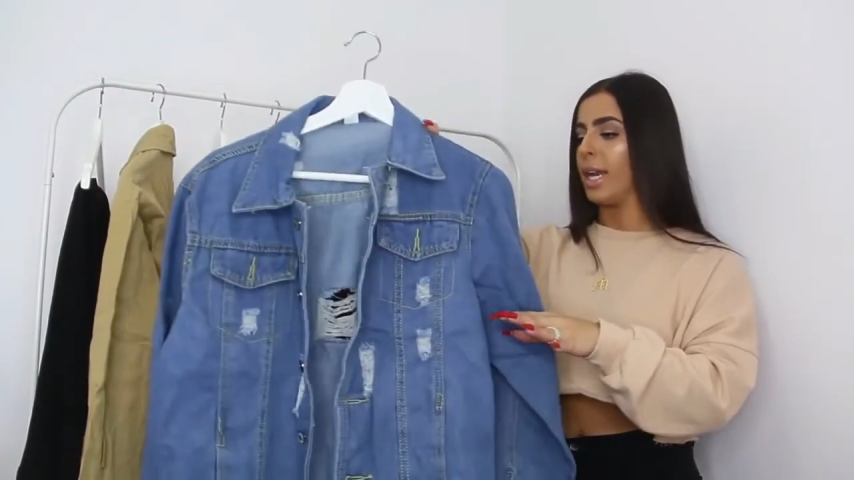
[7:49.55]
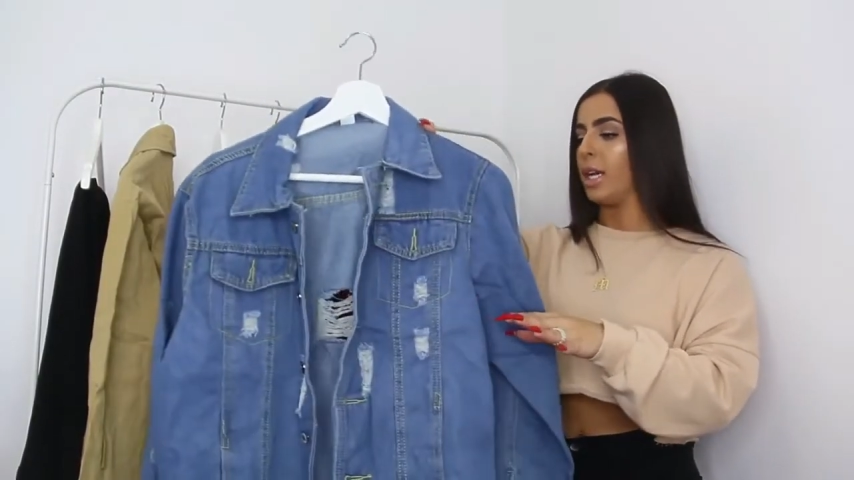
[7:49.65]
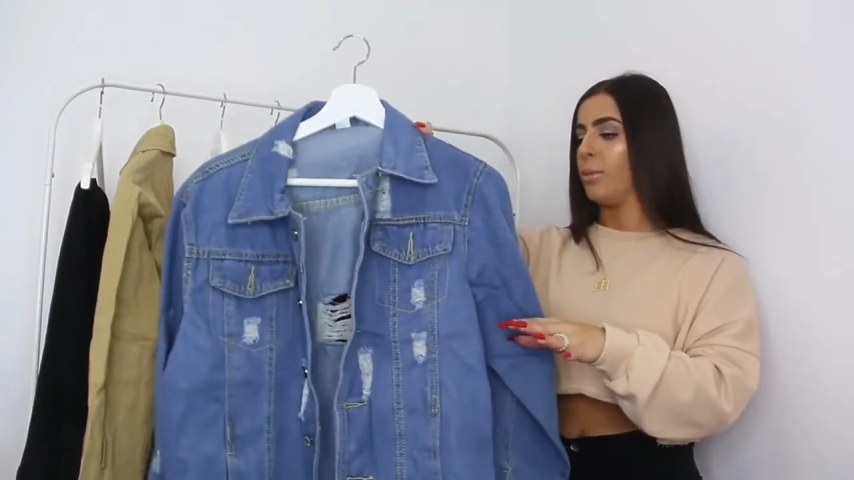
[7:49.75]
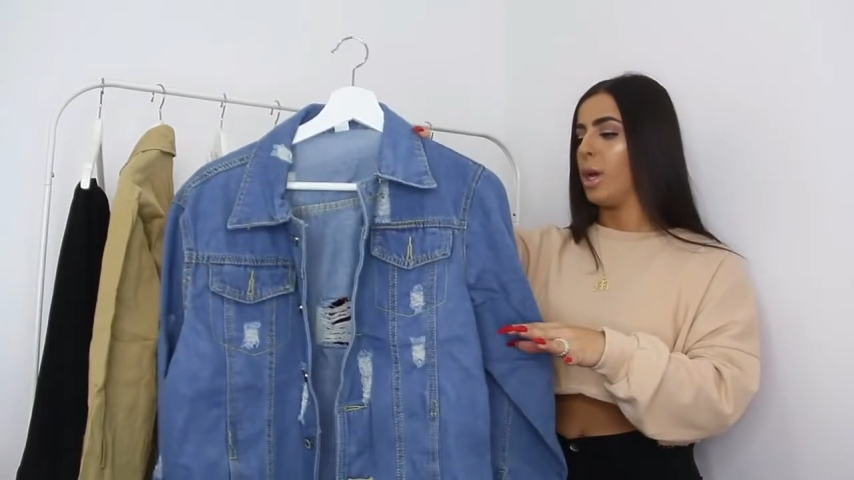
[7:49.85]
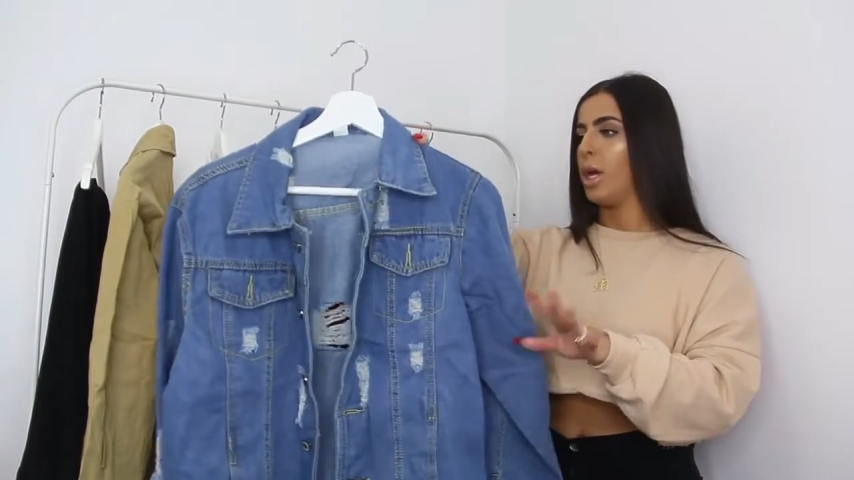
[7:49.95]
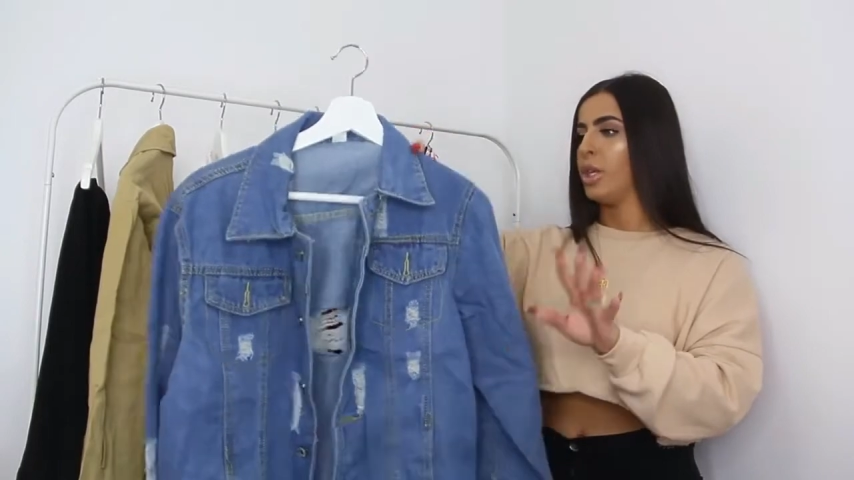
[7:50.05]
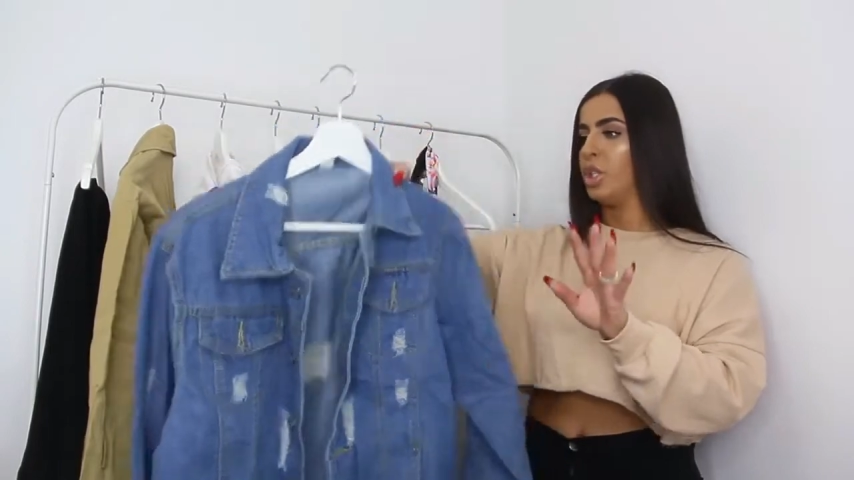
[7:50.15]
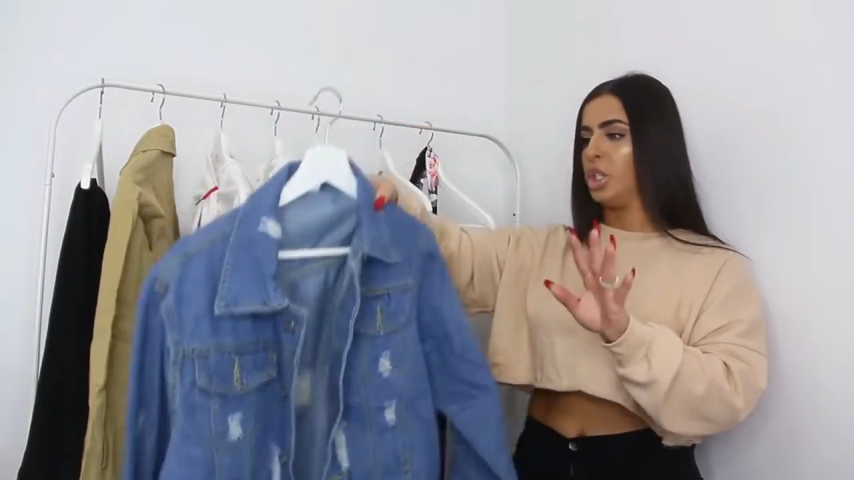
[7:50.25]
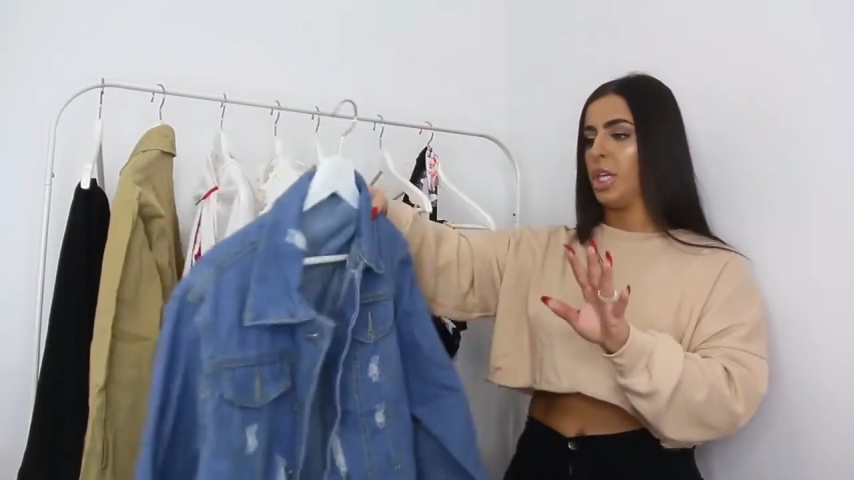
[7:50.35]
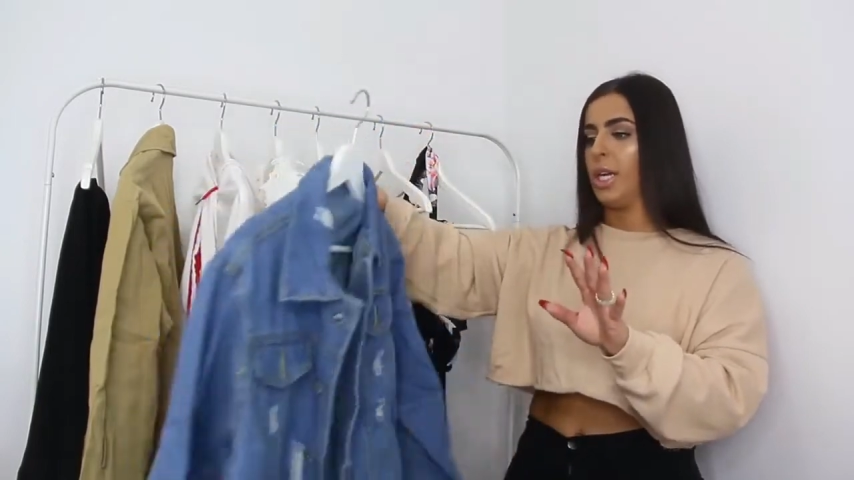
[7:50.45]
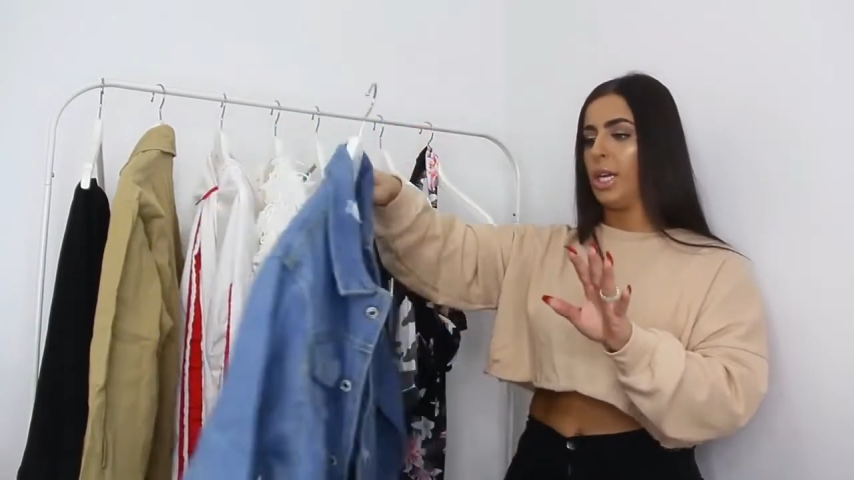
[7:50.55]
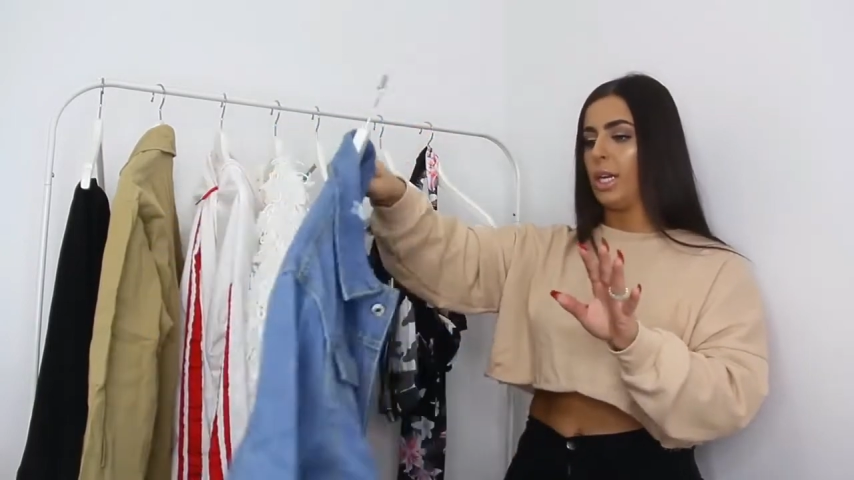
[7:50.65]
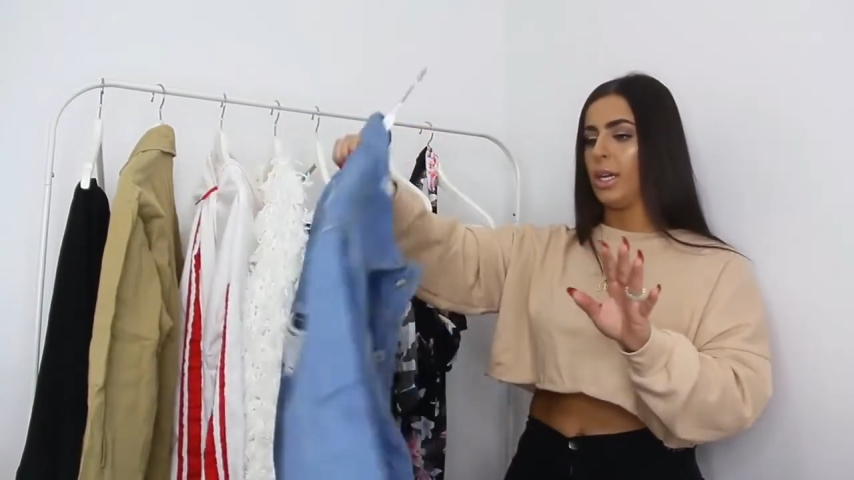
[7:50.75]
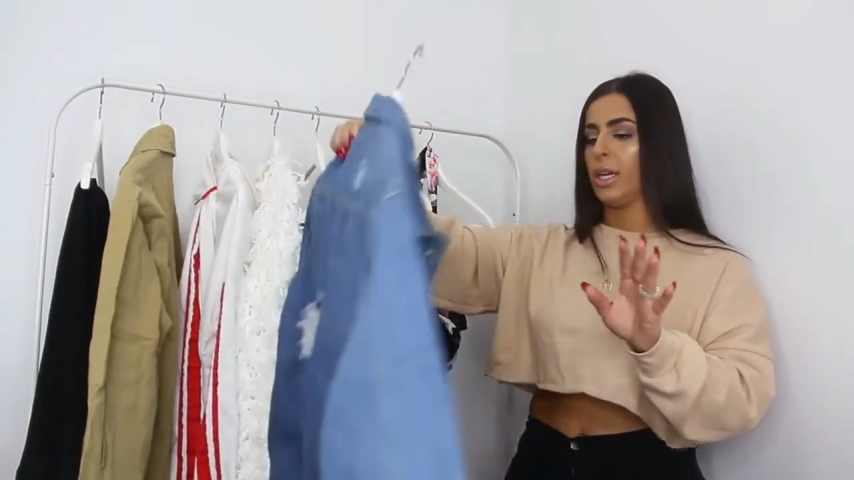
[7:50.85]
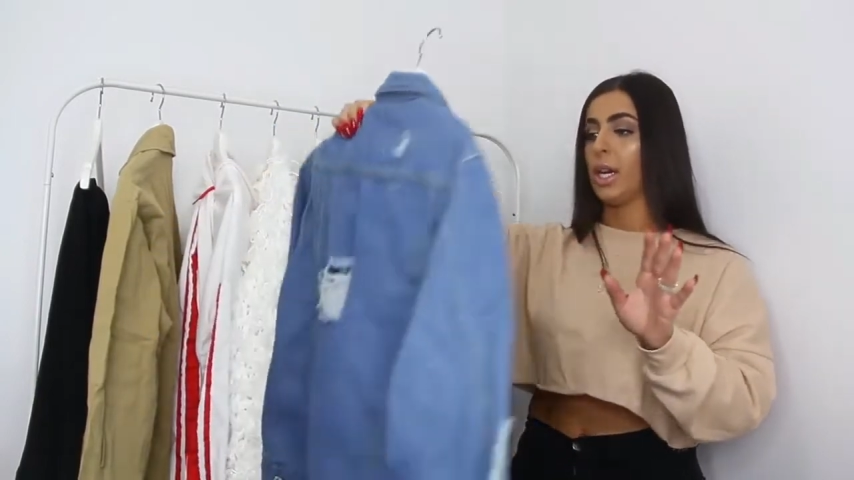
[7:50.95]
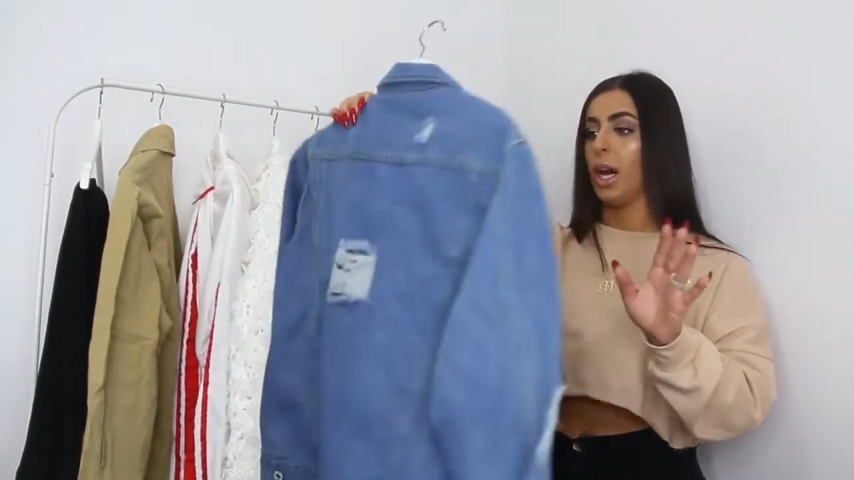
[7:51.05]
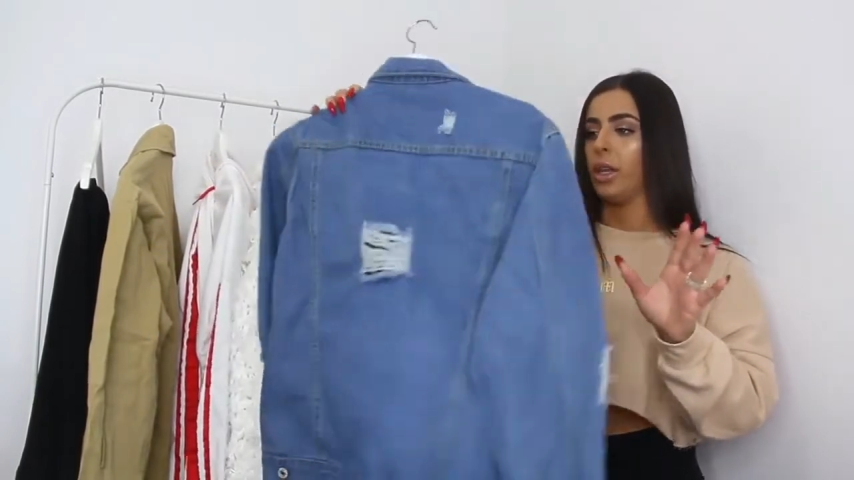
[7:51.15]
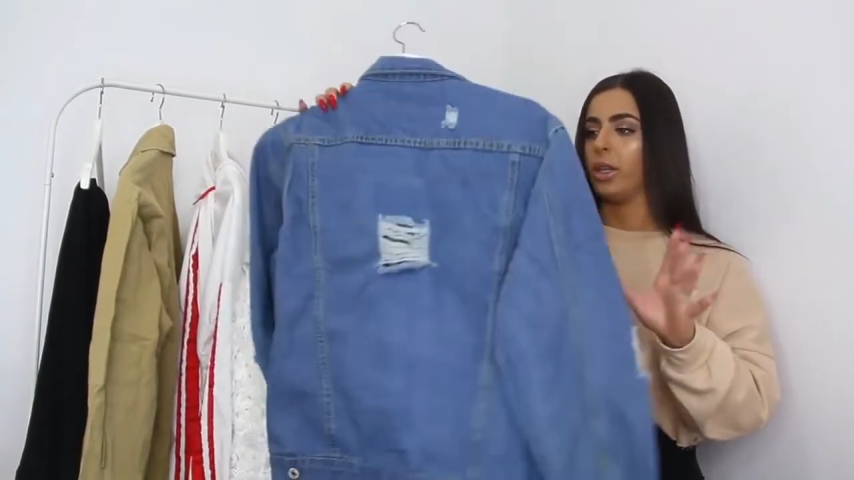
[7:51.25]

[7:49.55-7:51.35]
denim jean